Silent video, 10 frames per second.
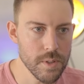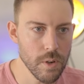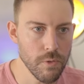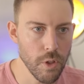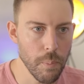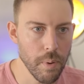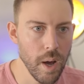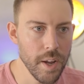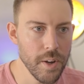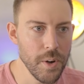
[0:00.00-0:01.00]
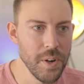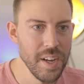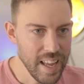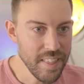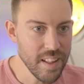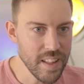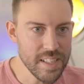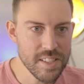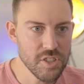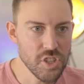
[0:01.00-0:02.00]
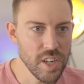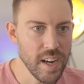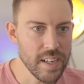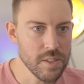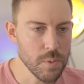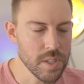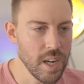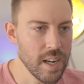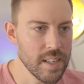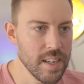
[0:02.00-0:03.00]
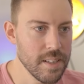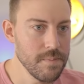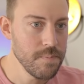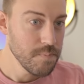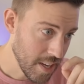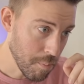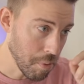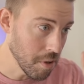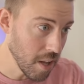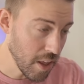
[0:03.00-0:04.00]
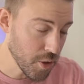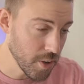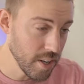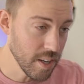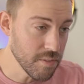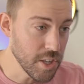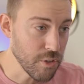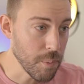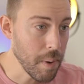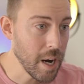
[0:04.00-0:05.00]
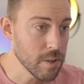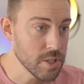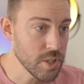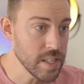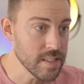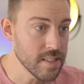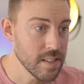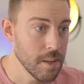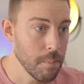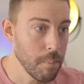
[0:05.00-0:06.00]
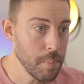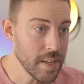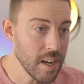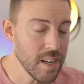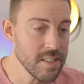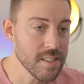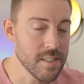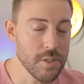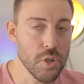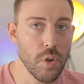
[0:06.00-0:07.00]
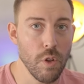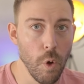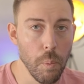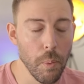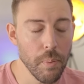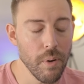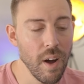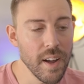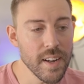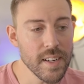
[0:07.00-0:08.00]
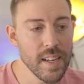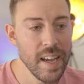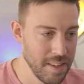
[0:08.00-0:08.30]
So for the Prado and the Lexus GX, we're talking a plethora of different powertrains because it's such a global product,